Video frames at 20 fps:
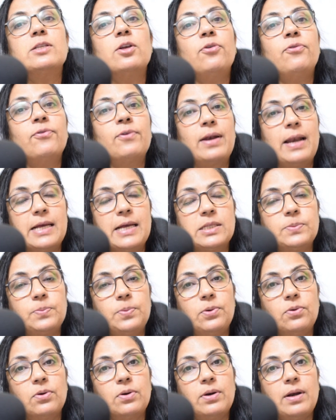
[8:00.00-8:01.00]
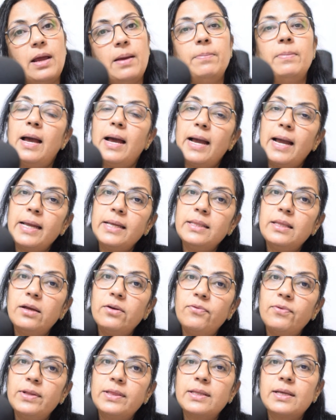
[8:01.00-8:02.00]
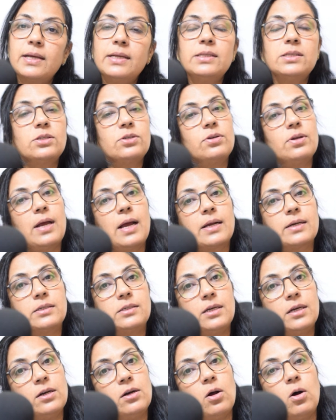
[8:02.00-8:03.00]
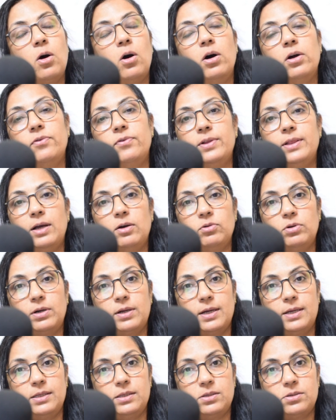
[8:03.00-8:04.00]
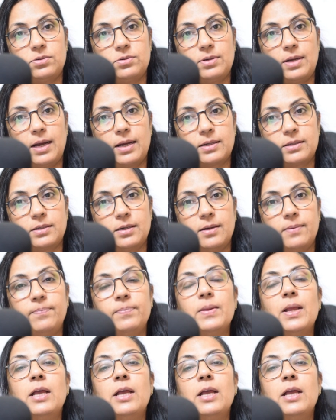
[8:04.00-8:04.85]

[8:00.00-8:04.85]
of class program, either with constructor or without constructor.